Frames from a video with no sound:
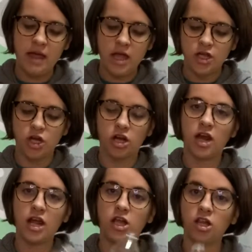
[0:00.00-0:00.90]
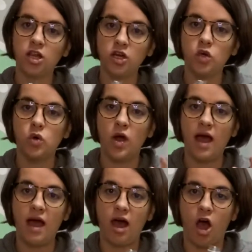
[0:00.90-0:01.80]
you're going to glue
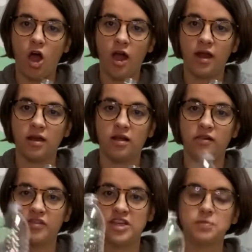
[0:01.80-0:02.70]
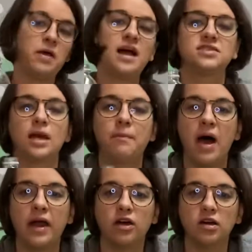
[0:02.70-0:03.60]
on this plastic
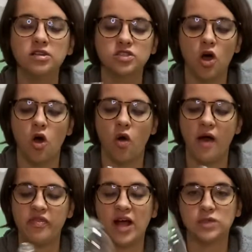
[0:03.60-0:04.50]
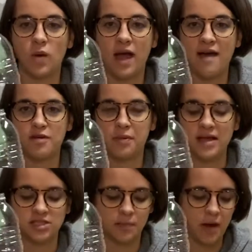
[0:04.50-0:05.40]
bottle. So that's why I have a
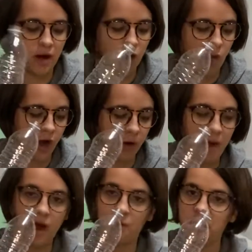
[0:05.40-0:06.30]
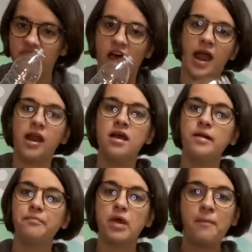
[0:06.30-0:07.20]
plastic bottle. A water bottle will be fine.
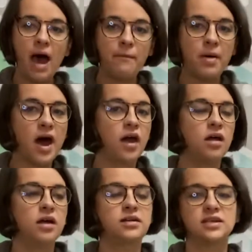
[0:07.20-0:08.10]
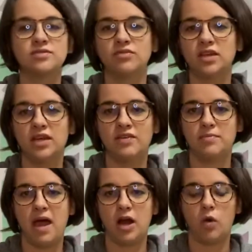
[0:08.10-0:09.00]
A pop bottle, it doesn't really even
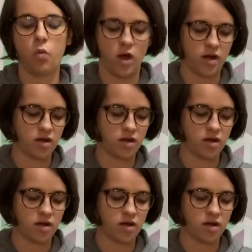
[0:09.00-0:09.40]
matter what